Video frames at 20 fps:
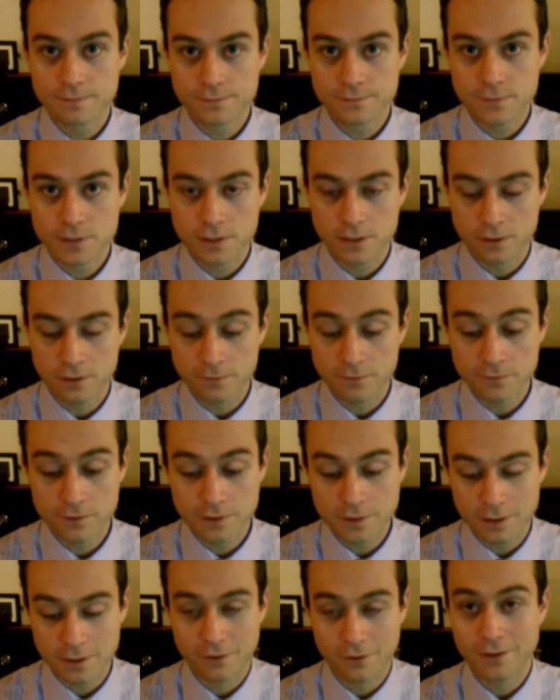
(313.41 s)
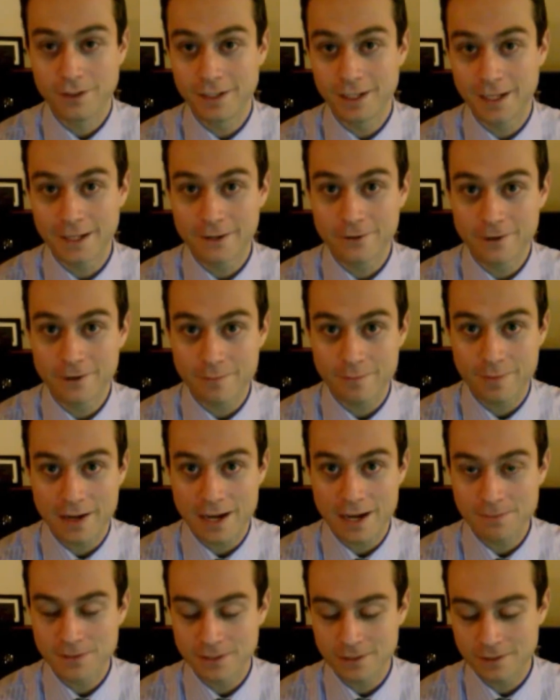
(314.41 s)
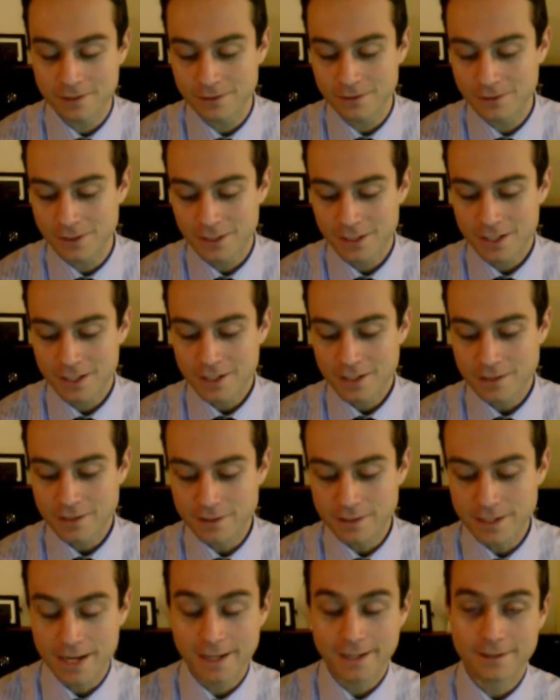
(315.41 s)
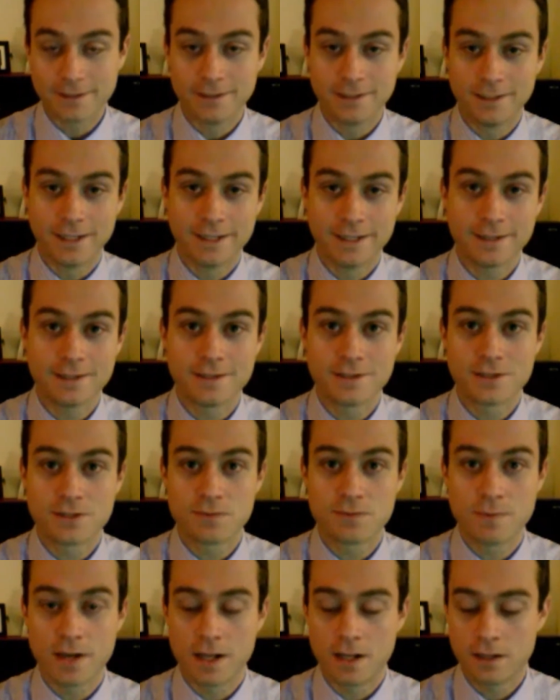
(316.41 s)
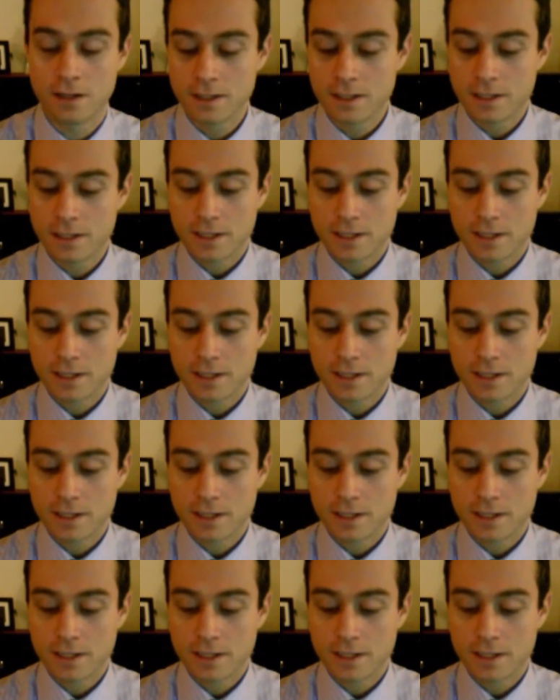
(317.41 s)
So if you don't like grape popsicles, you're not going to like this smell.